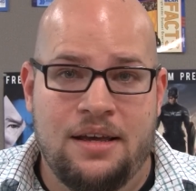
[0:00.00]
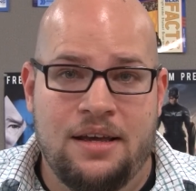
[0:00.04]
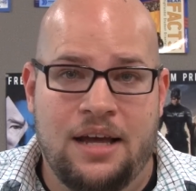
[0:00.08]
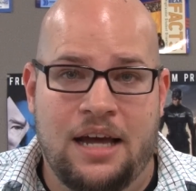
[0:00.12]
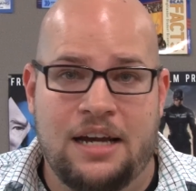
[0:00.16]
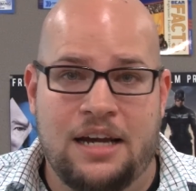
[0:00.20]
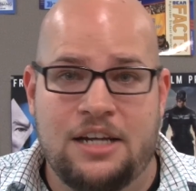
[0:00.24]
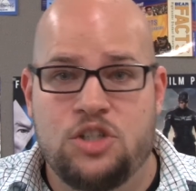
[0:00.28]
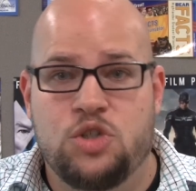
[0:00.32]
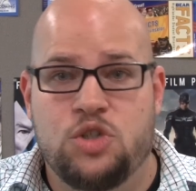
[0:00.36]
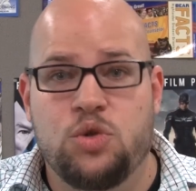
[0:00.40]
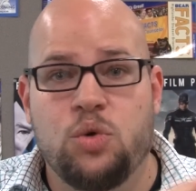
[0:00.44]

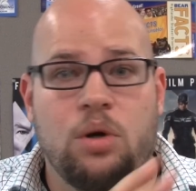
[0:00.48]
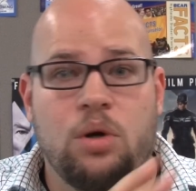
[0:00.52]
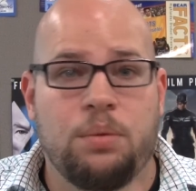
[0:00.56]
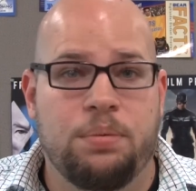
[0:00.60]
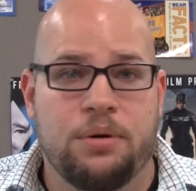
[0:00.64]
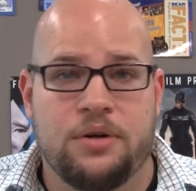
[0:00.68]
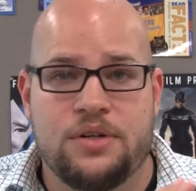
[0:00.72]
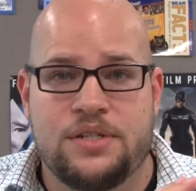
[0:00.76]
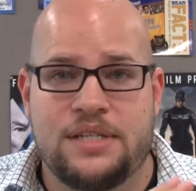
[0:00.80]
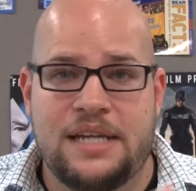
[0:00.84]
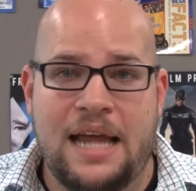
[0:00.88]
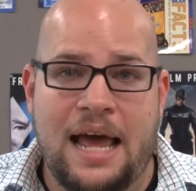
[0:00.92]
kind of dual
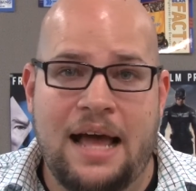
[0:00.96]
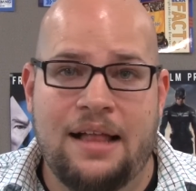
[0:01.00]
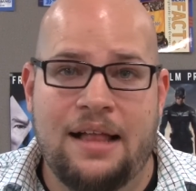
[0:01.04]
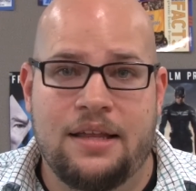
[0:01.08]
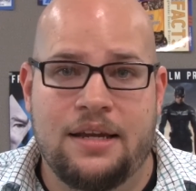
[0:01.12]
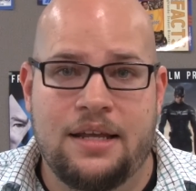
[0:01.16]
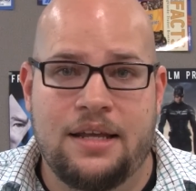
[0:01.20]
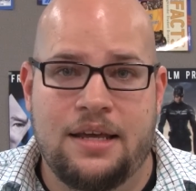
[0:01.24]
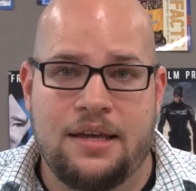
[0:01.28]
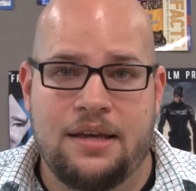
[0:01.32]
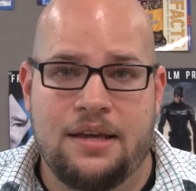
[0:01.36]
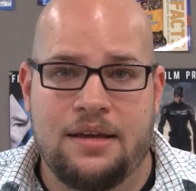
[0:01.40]

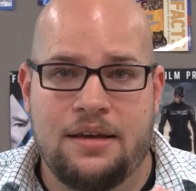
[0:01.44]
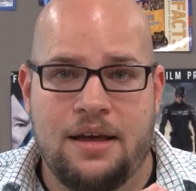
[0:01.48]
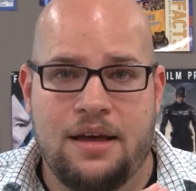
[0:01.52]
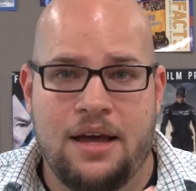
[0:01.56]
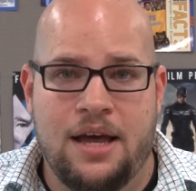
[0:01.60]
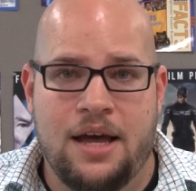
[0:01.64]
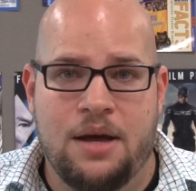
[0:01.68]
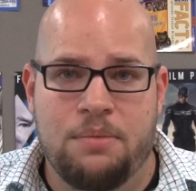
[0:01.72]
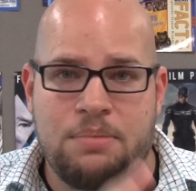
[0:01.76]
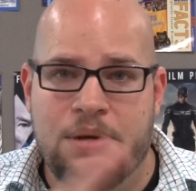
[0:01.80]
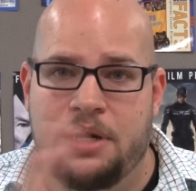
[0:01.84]
personality uh,